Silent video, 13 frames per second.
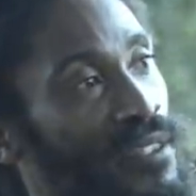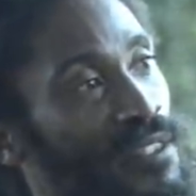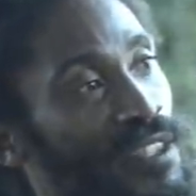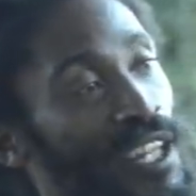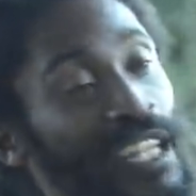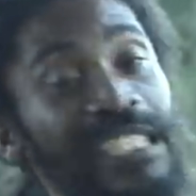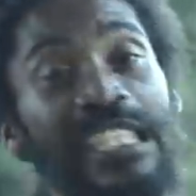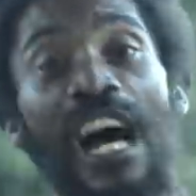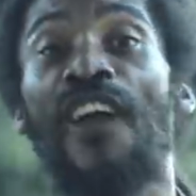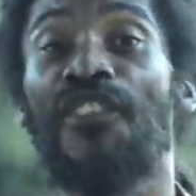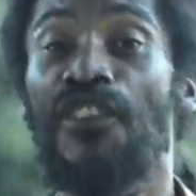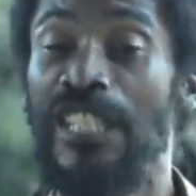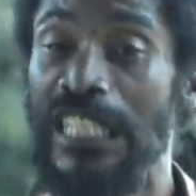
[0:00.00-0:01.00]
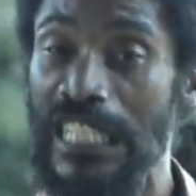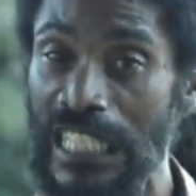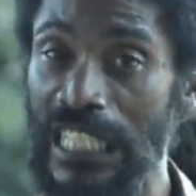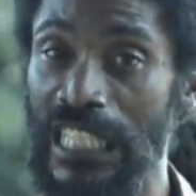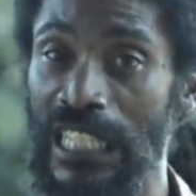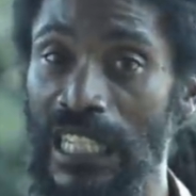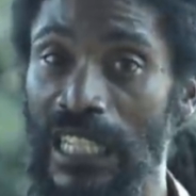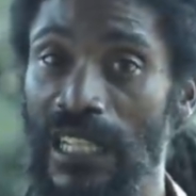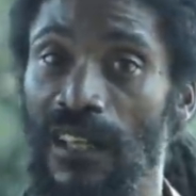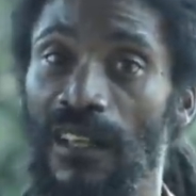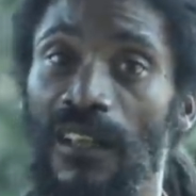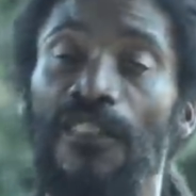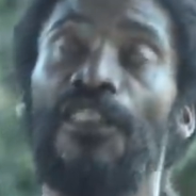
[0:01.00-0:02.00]
that as others see,
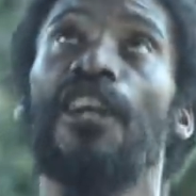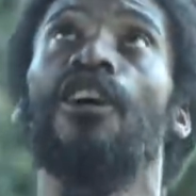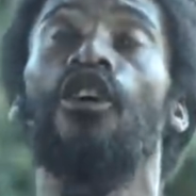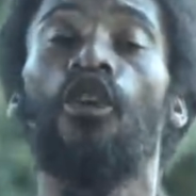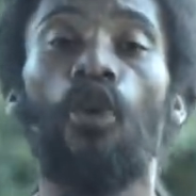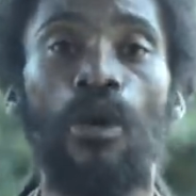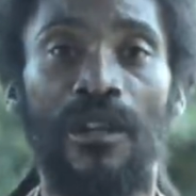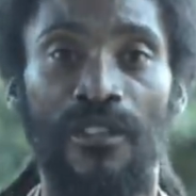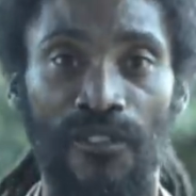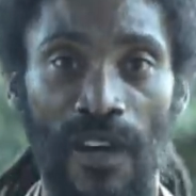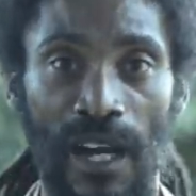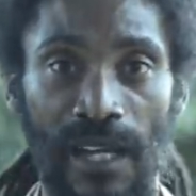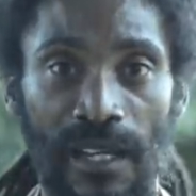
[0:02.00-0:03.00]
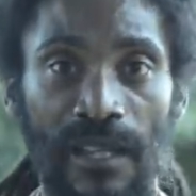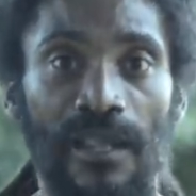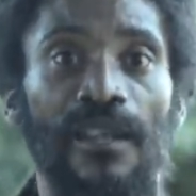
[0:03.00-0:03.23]
they glorify